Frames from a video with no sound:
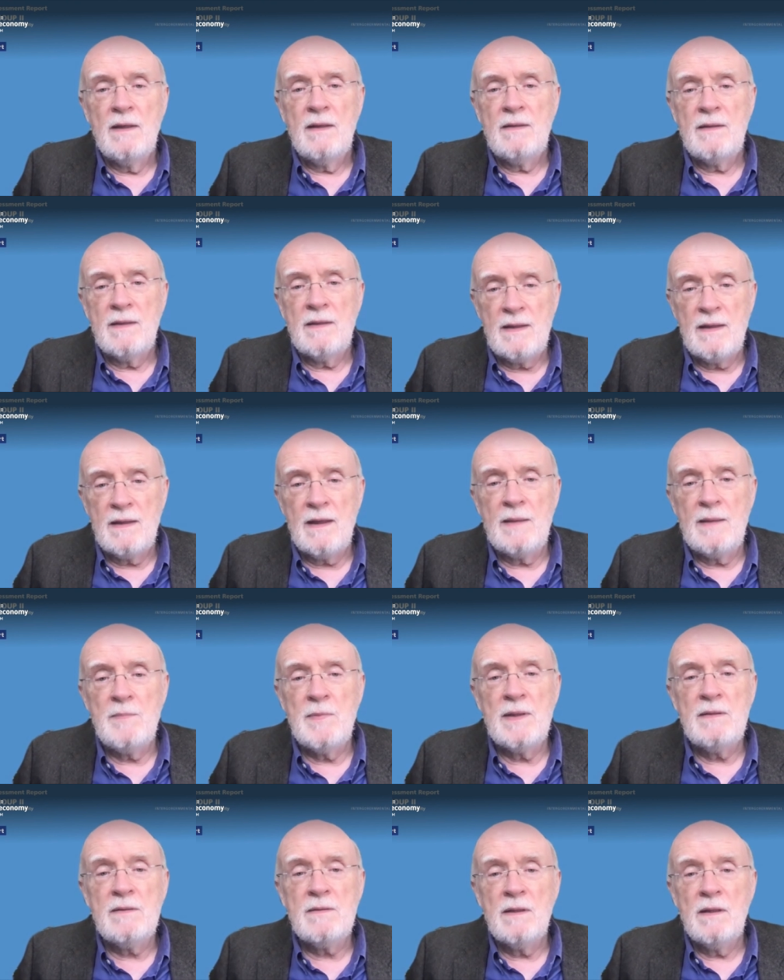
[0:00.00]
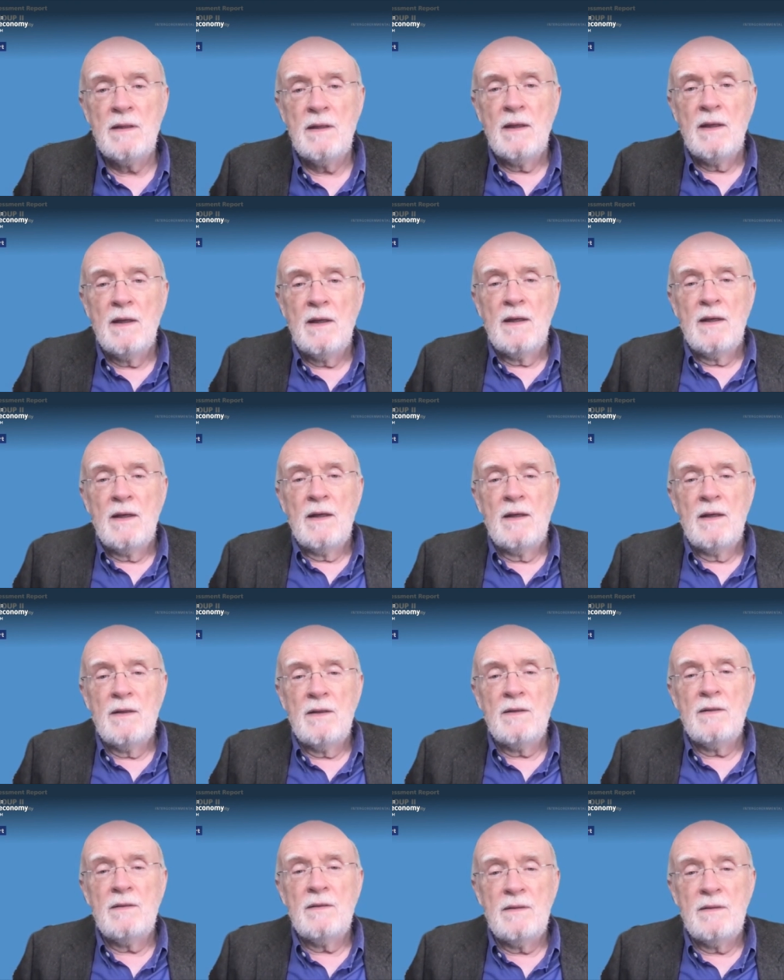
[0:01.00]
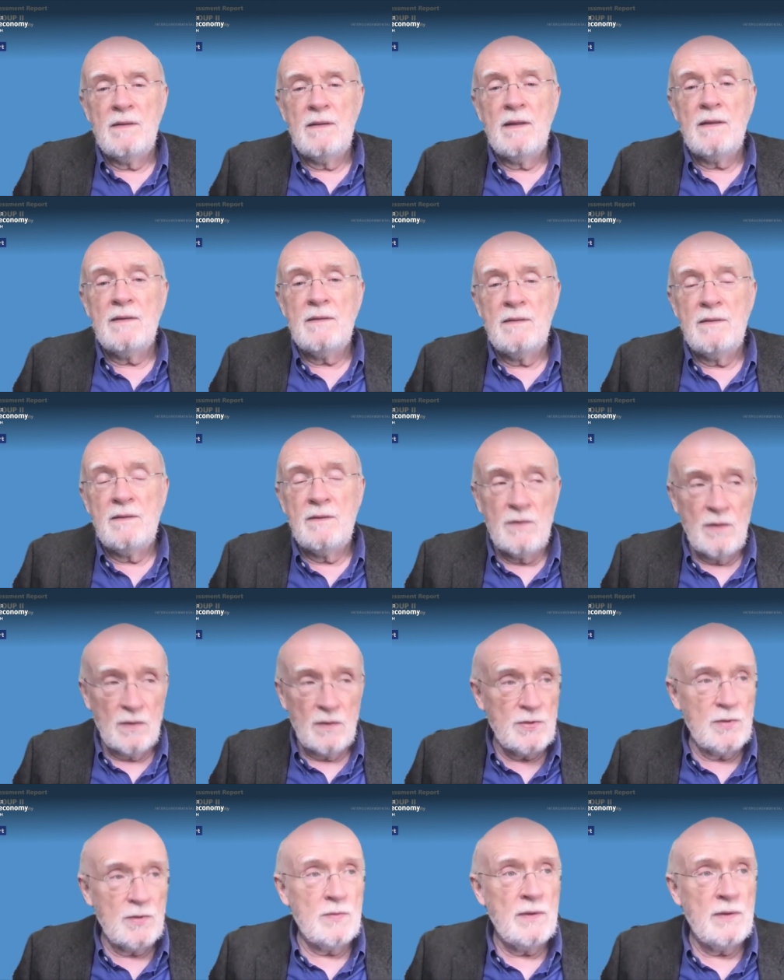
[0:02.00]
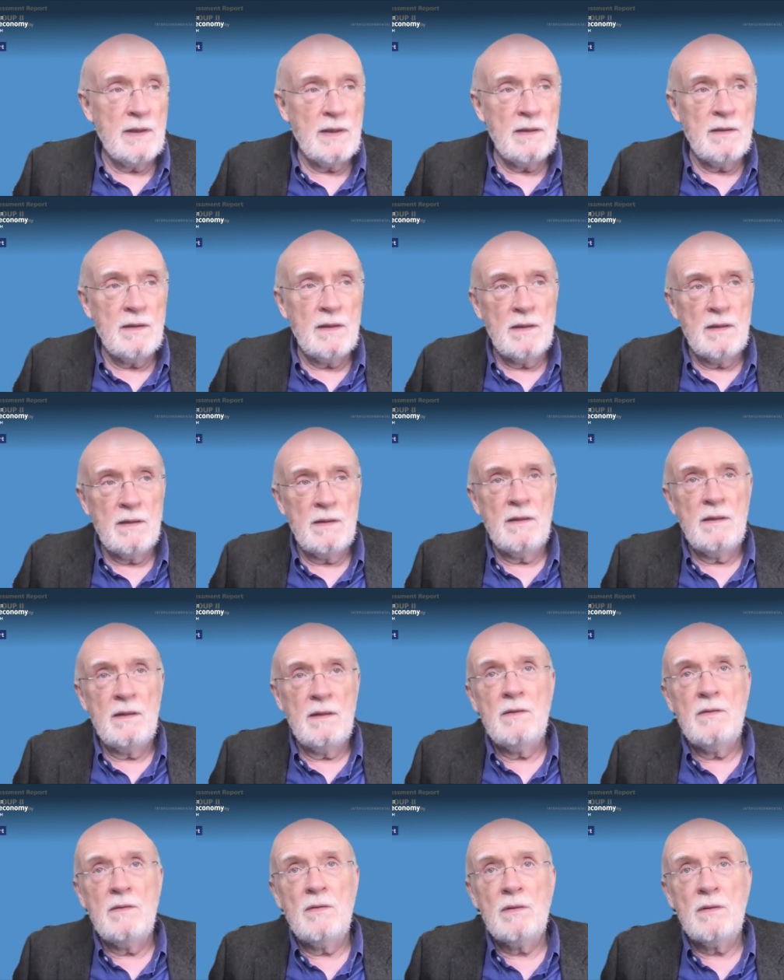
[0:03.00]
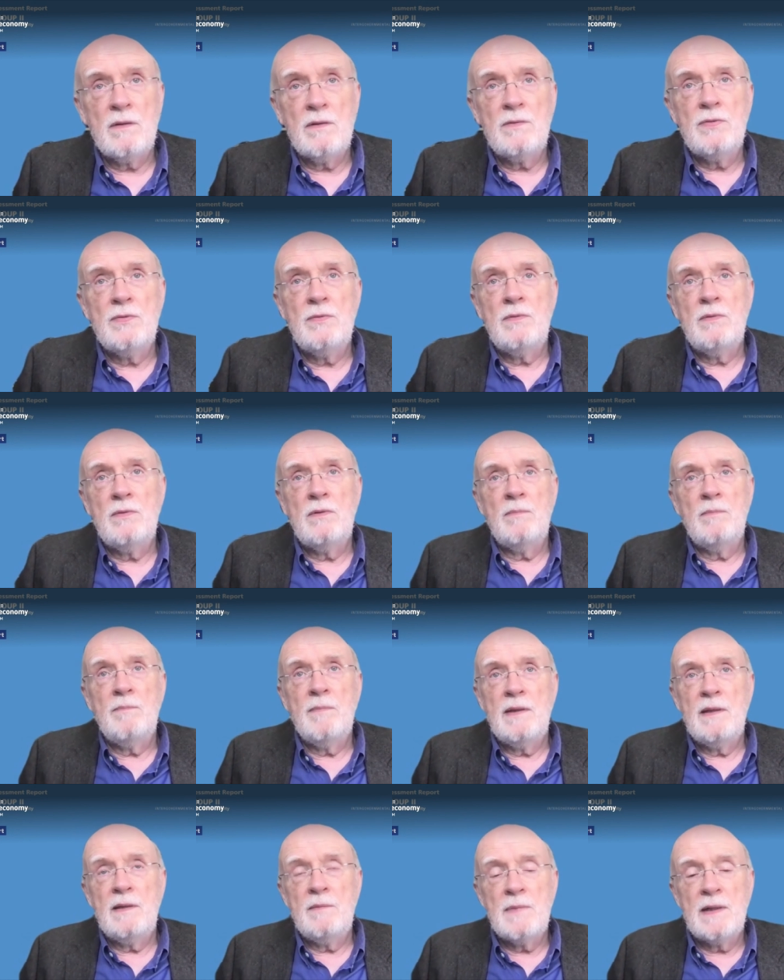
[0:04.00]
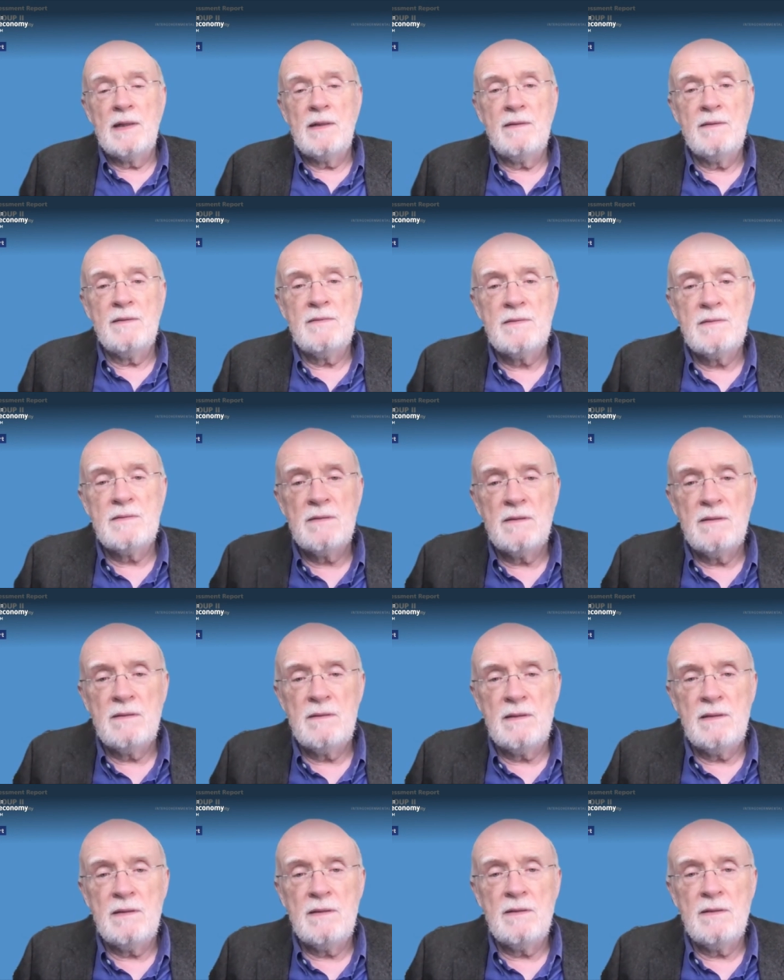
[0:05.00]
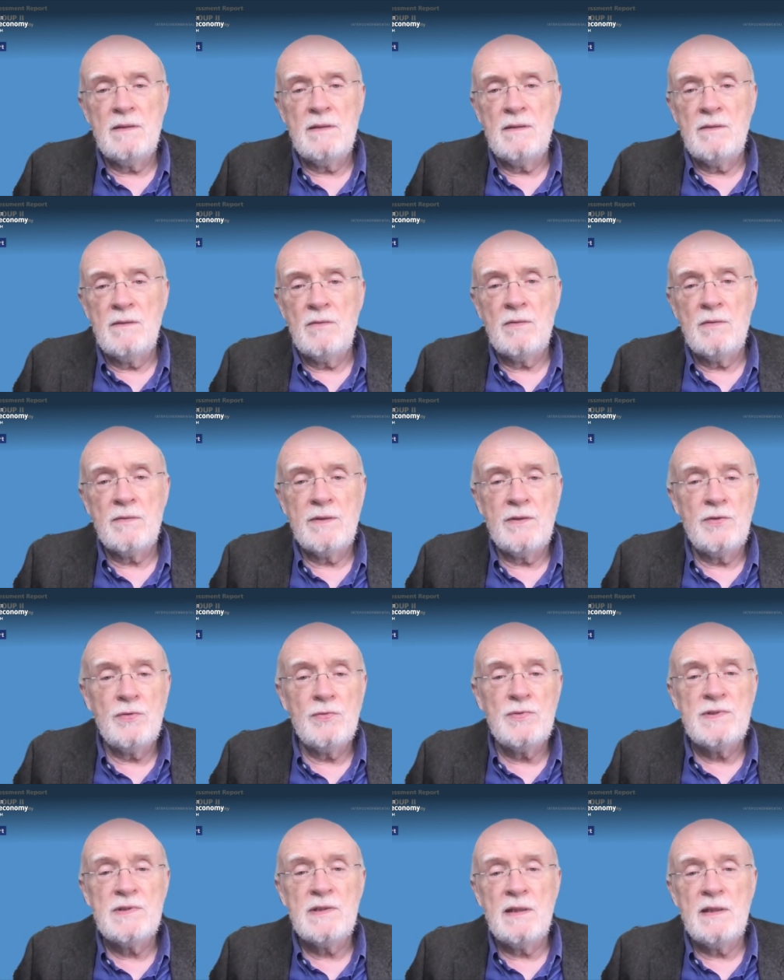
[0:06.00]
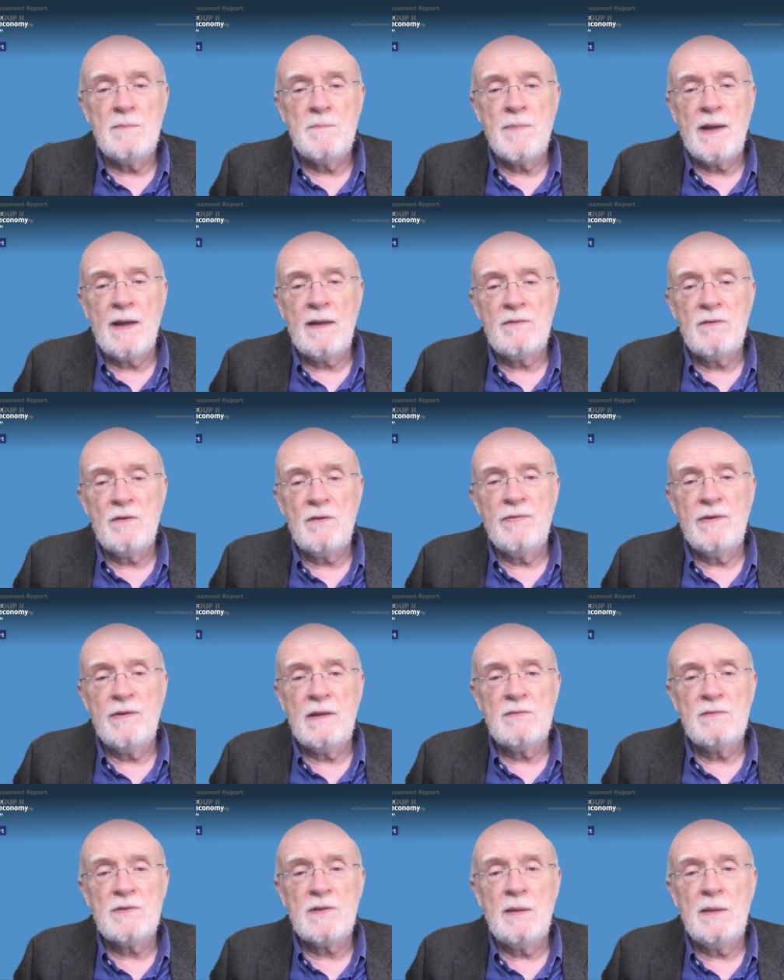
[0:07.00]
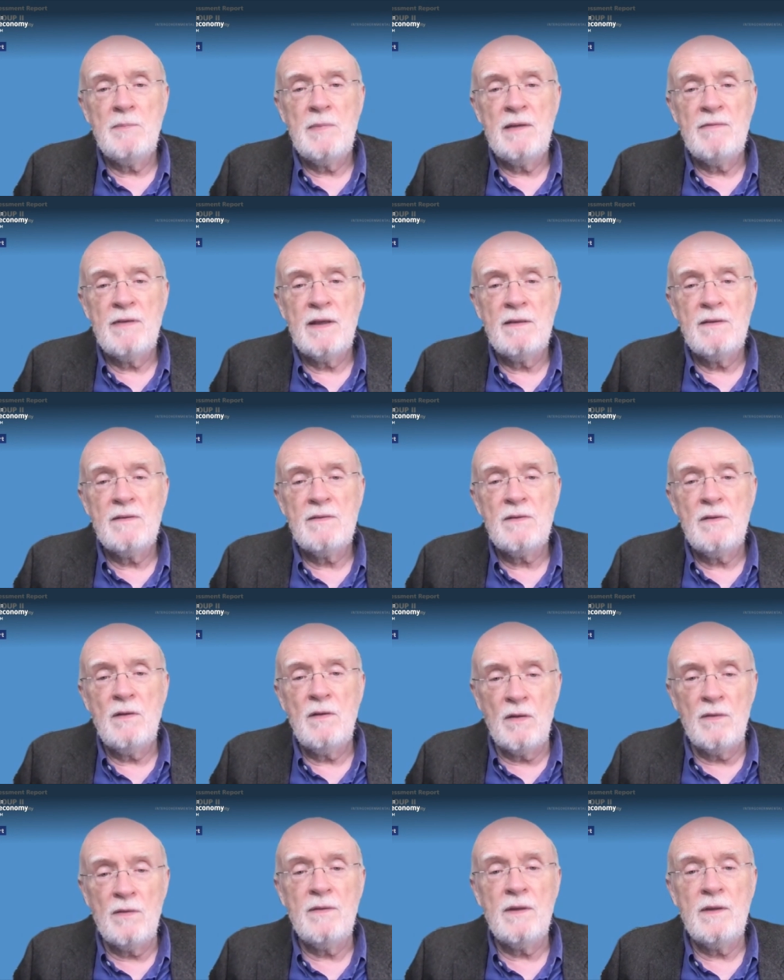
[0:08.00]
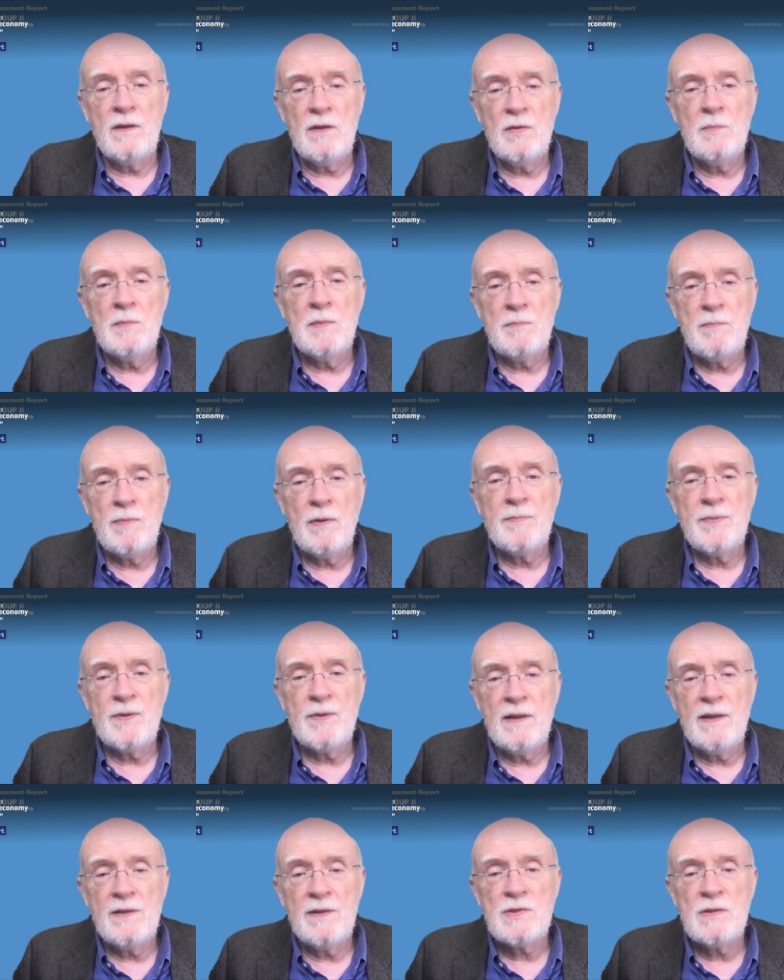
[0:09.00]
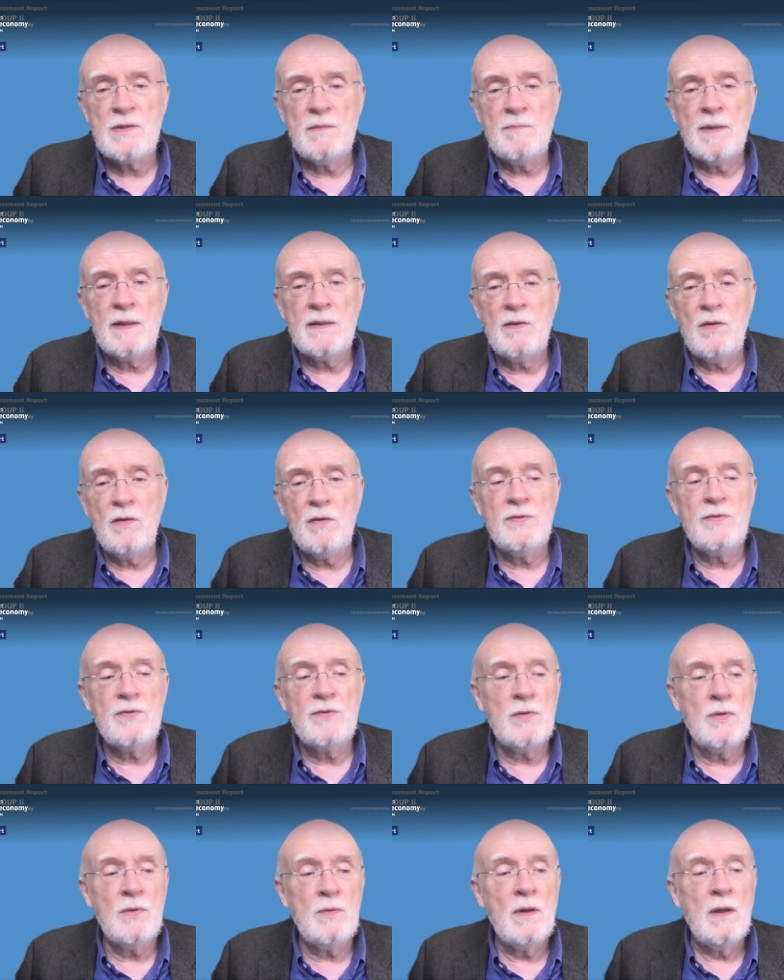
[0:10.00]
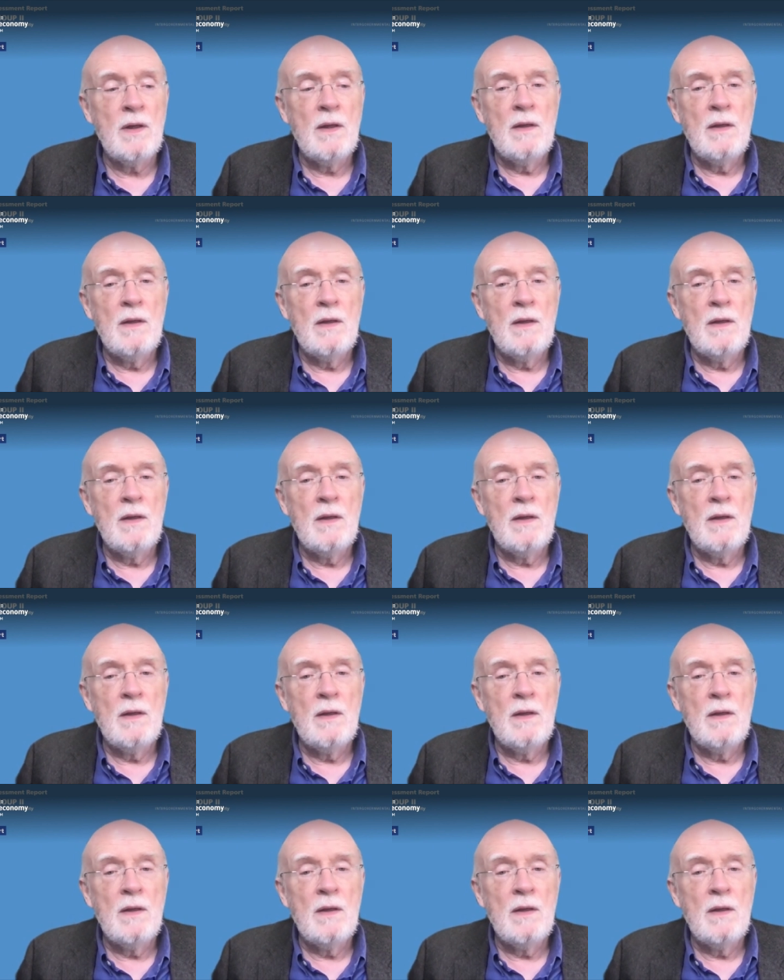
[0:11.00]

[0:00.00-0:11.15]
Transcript: the climate, uh, not only in order to minimize the or reduce the impacts of extreme events on the human population, but also